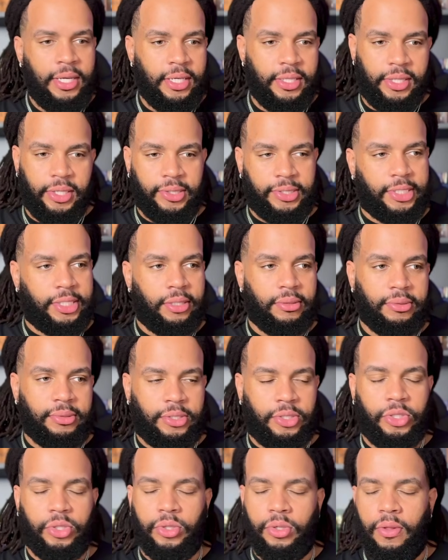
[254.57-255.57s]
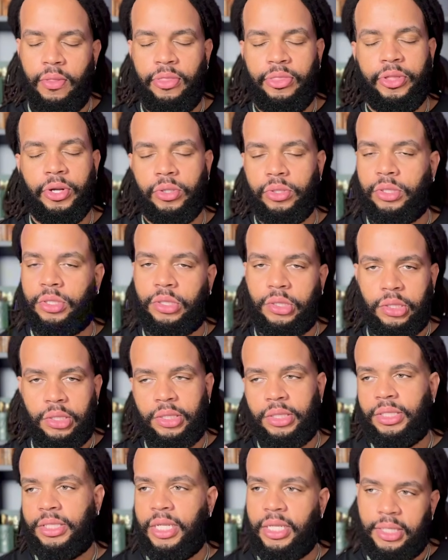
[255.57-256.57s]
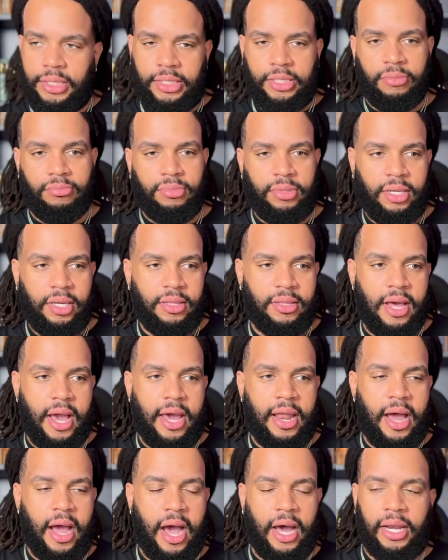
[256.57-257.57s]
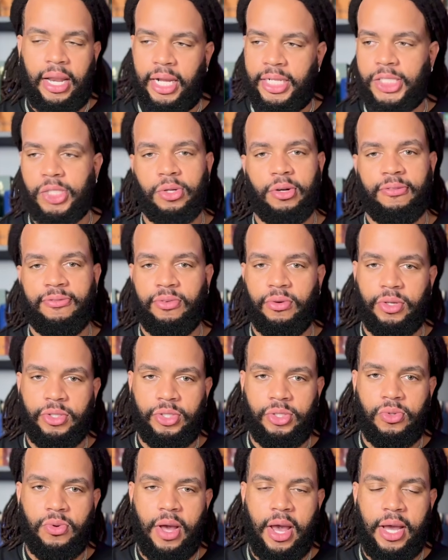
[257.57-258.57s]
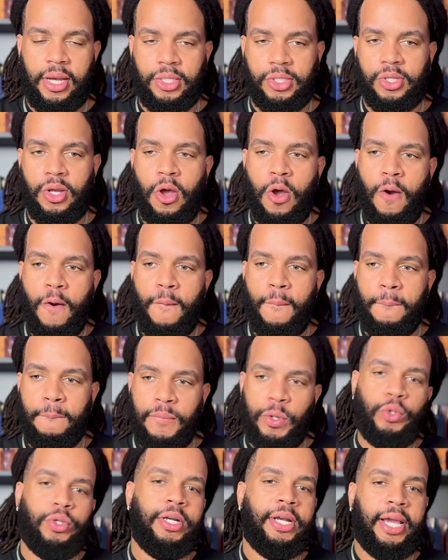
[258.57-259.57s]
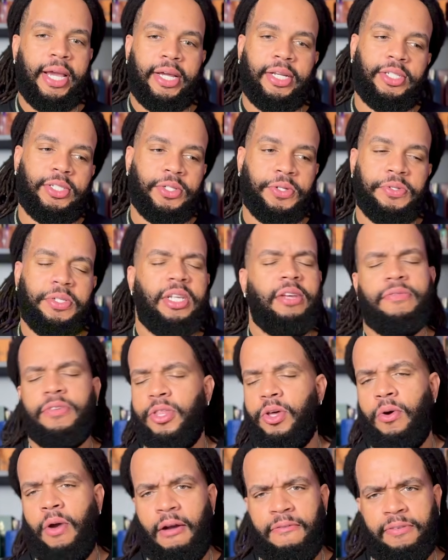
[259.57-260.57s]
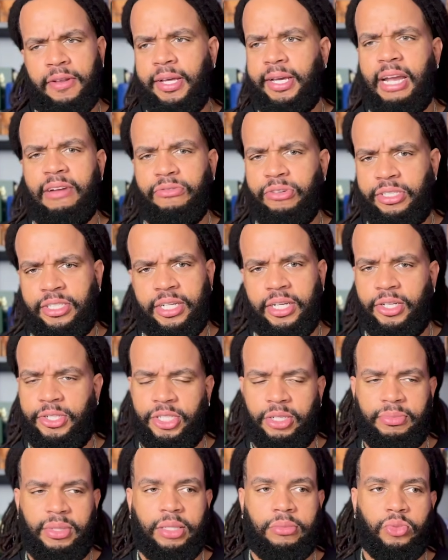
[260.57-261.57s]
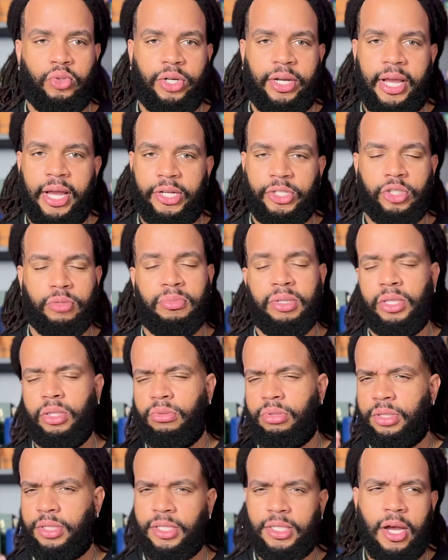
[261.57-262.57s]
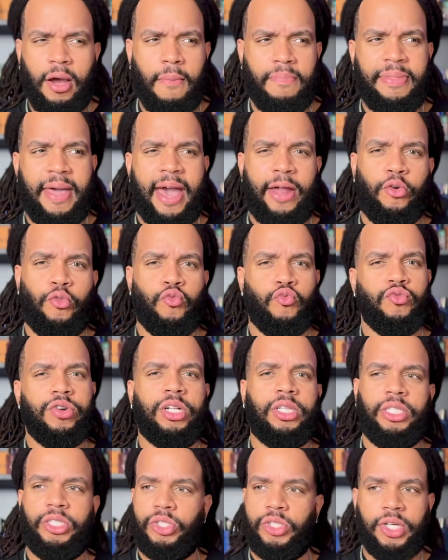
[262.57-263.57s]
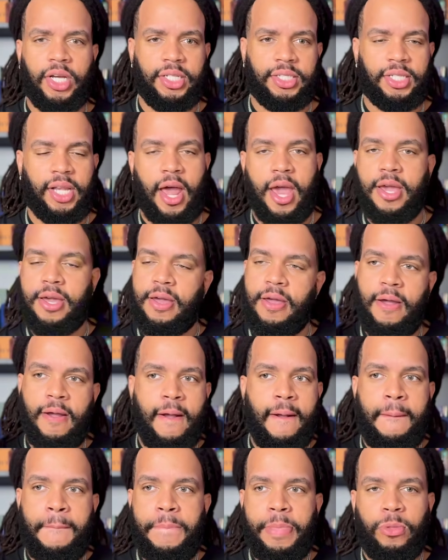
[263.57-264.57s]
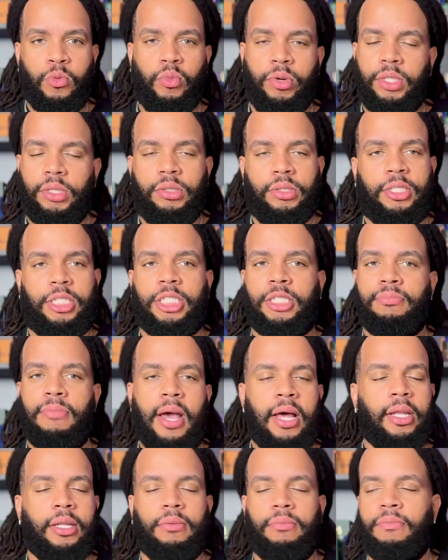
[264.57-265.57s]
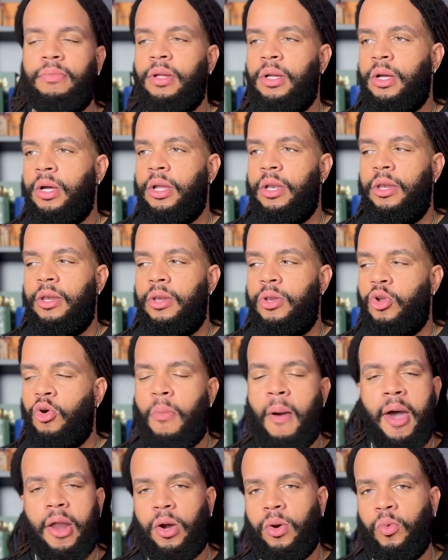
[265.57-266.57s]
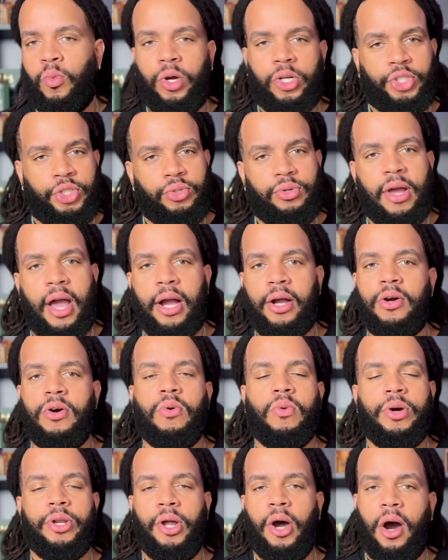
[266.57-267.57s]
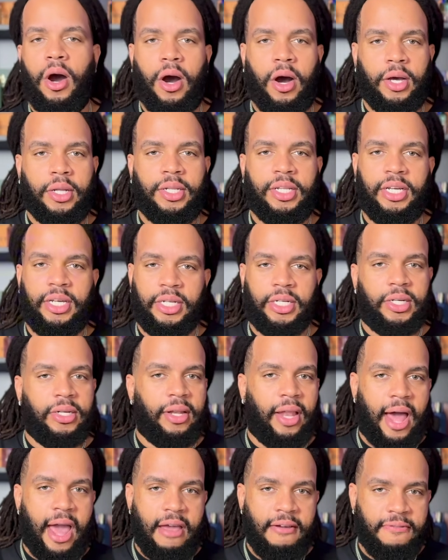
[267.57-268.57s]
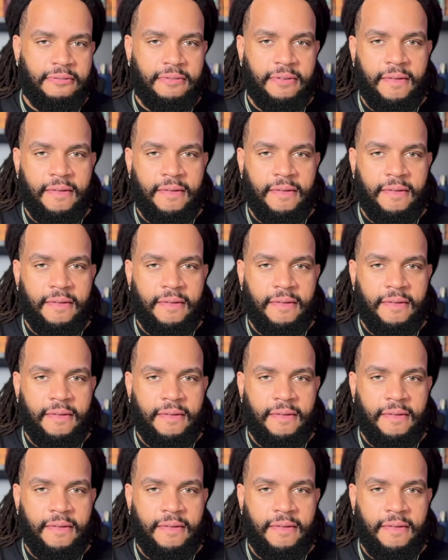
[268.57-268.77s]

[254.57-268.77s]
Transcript: There's certain scents to me that I like to refer to as mood enhancers, even though I feel like every scent should be a mood enhancer, but there's some that are really just like, when you smell them, no matter what you got going on in your life,